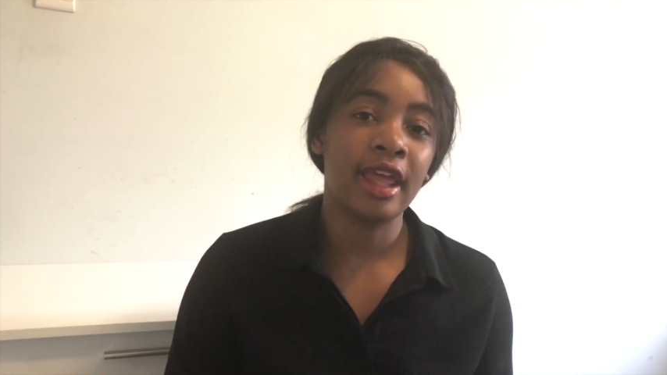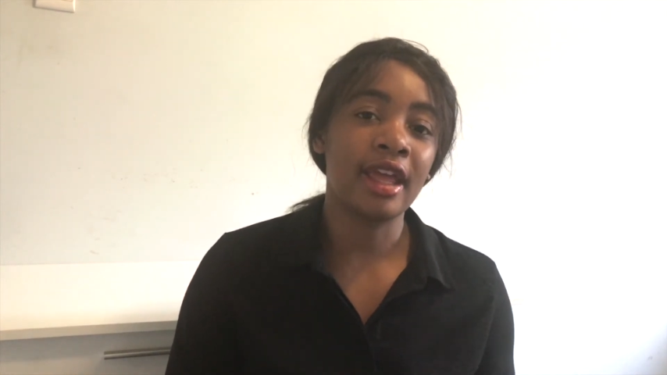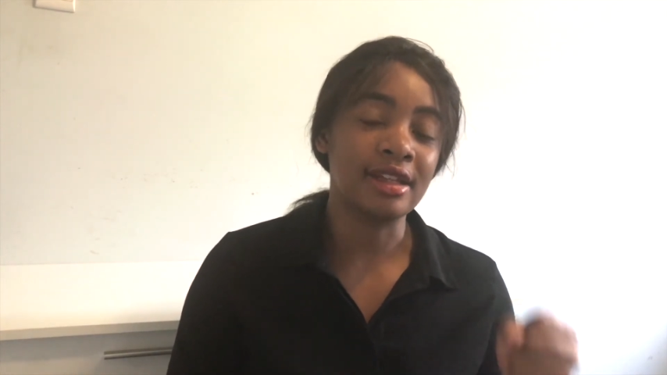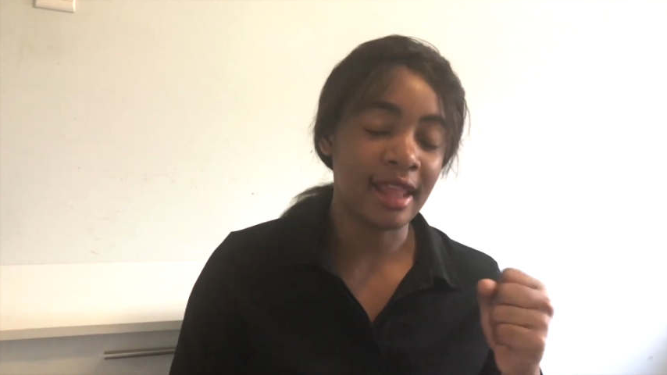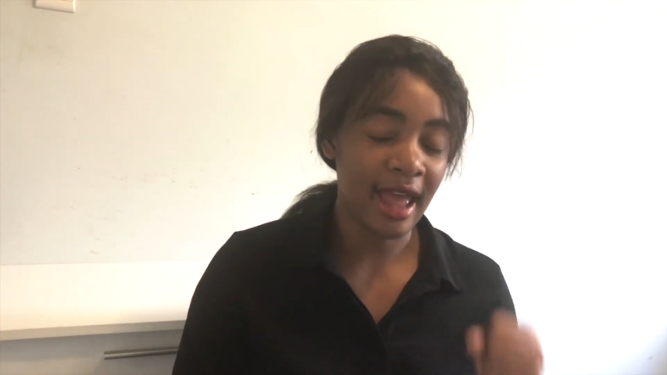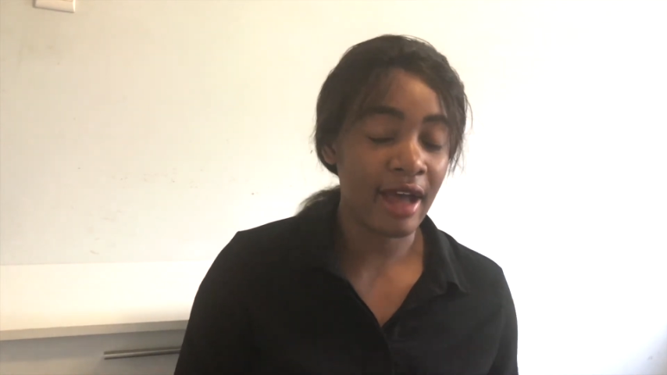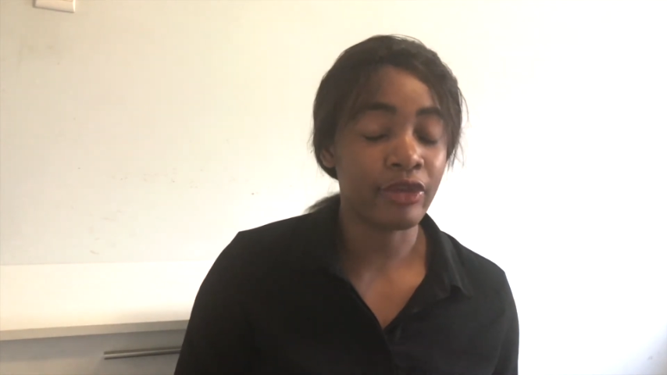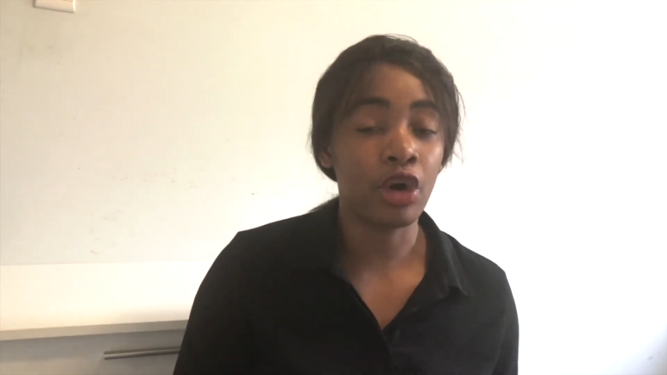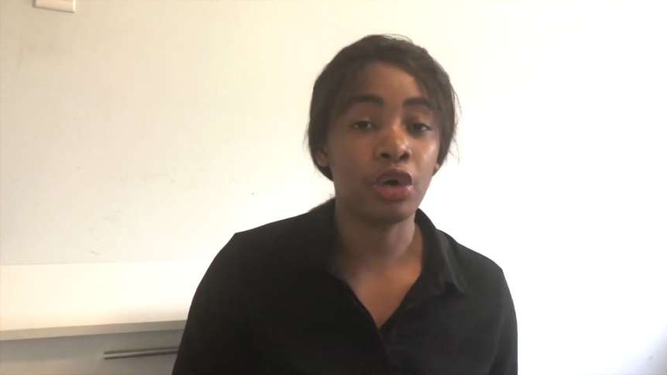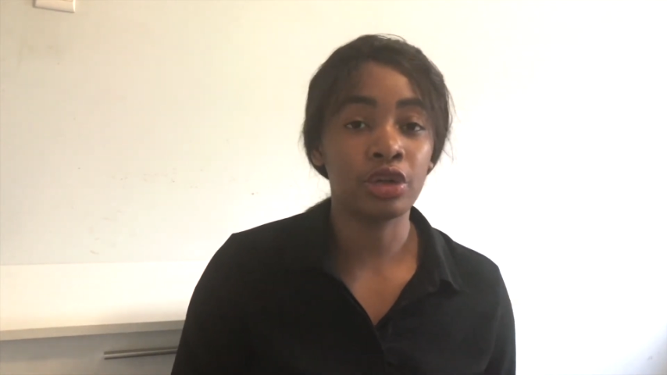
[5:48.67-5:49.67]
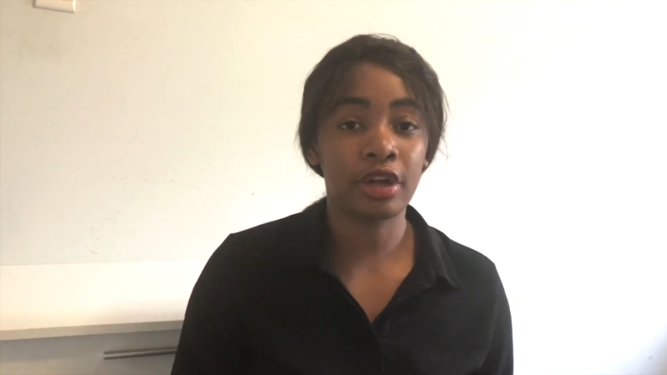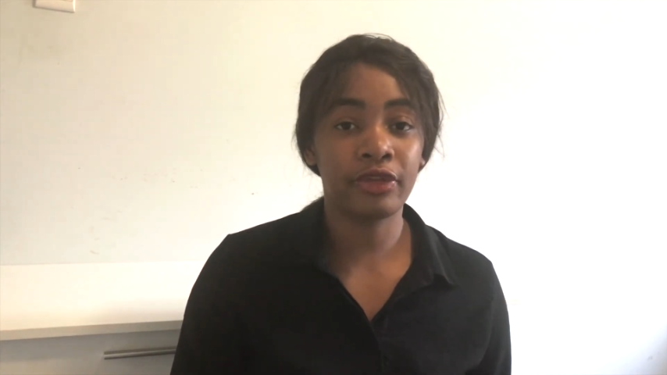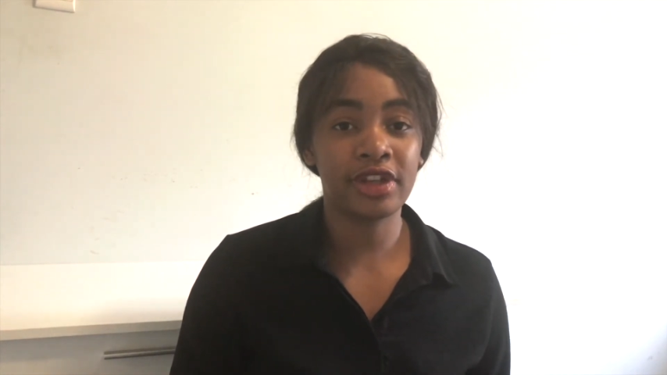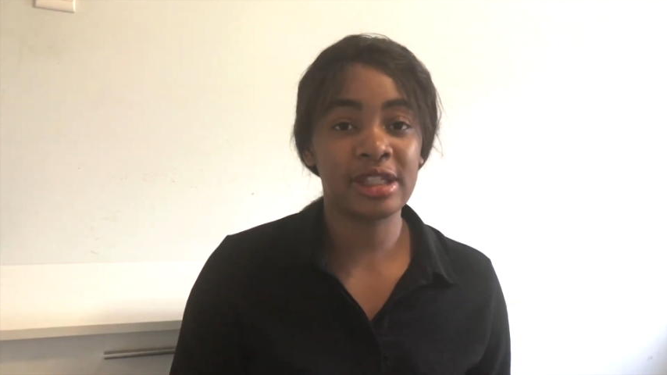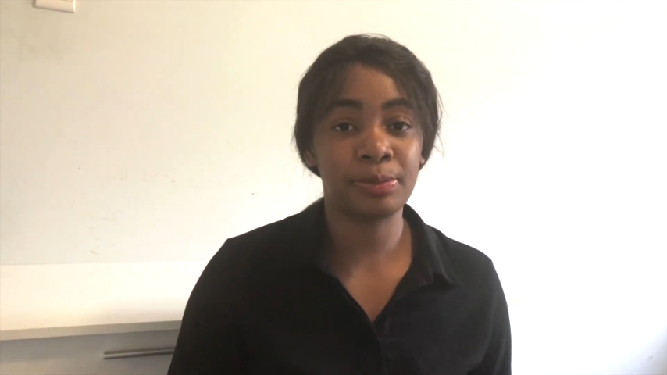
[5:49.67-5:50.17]
and they have a whole lot
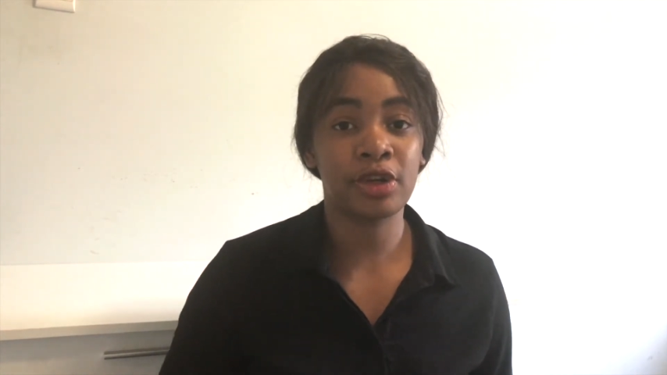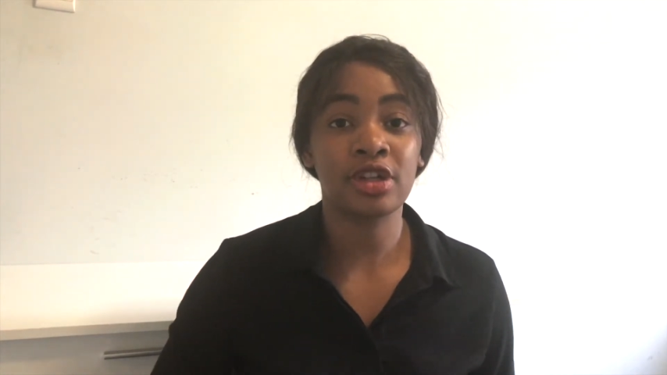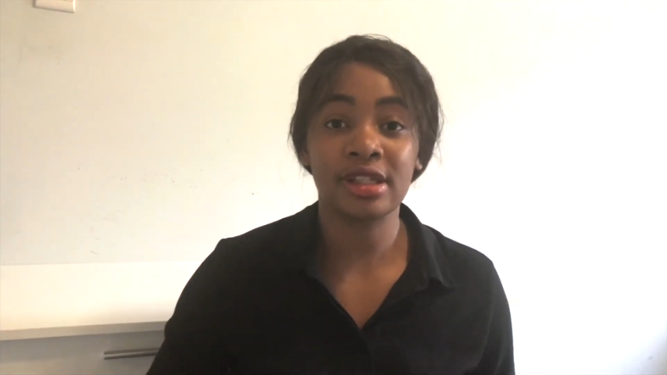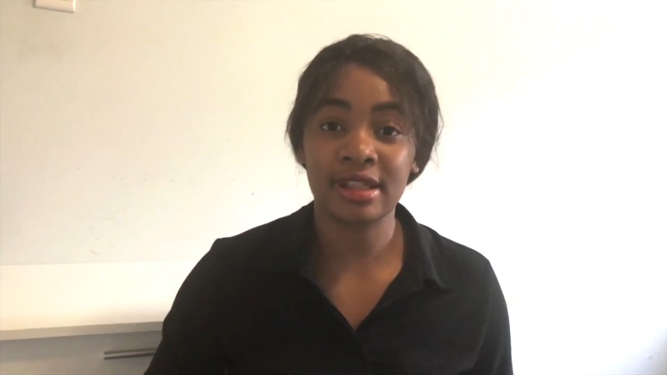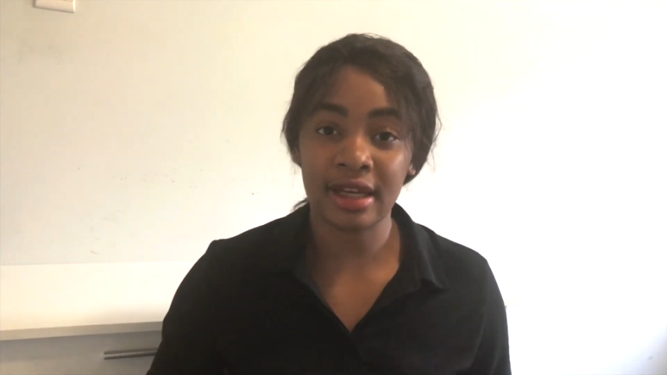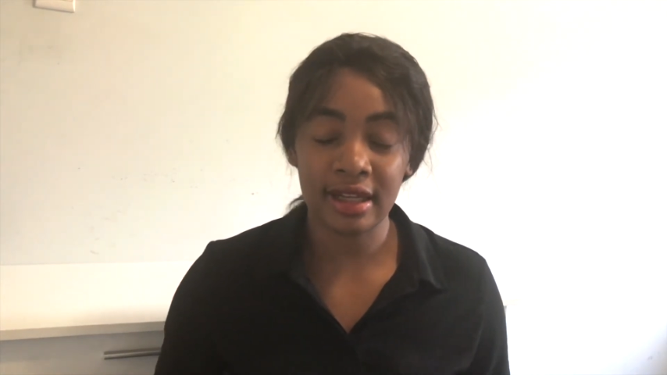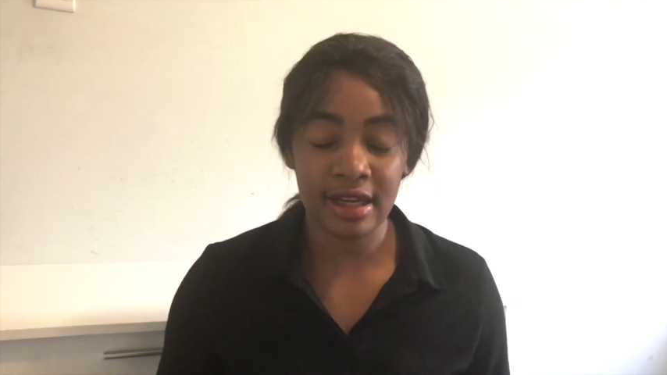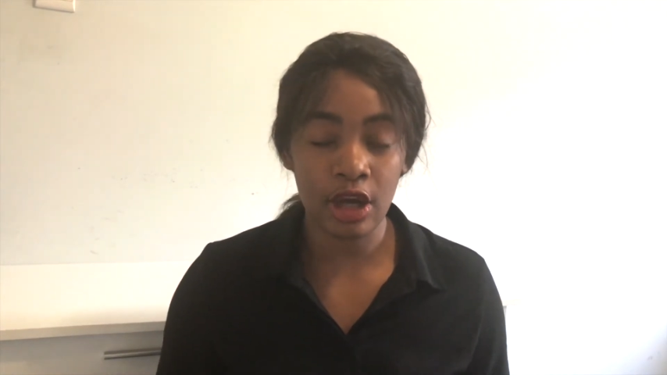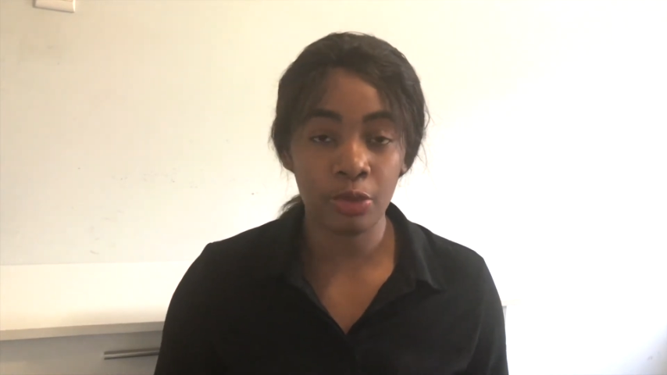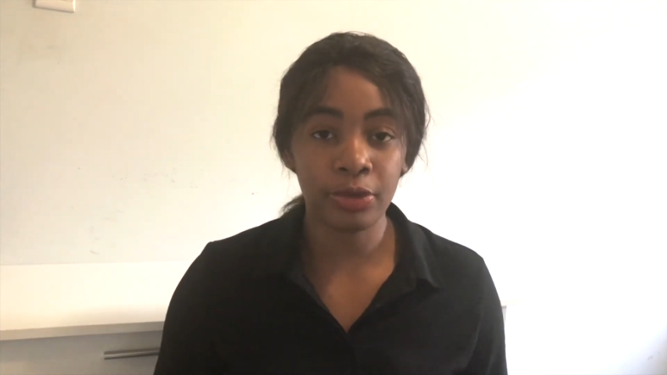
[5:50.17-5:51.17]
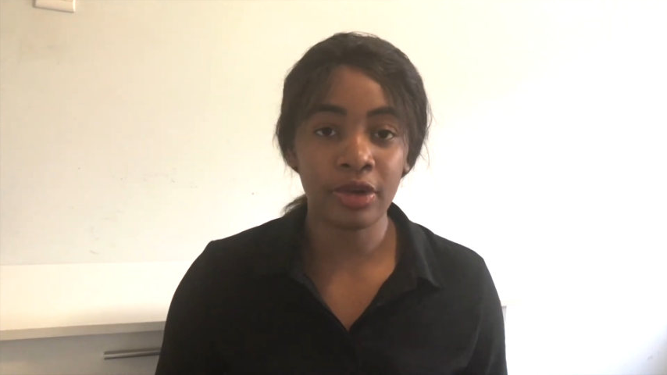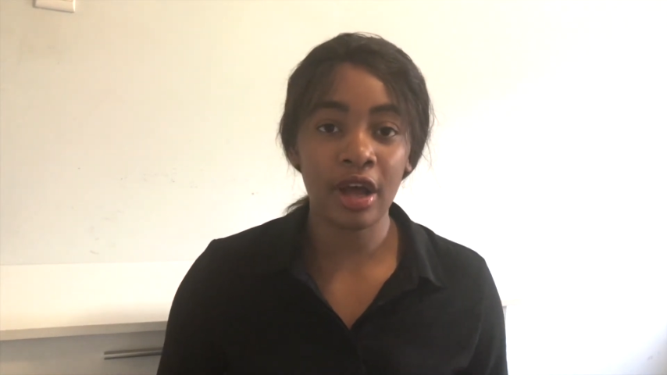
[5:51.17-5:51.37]
of experience that can help you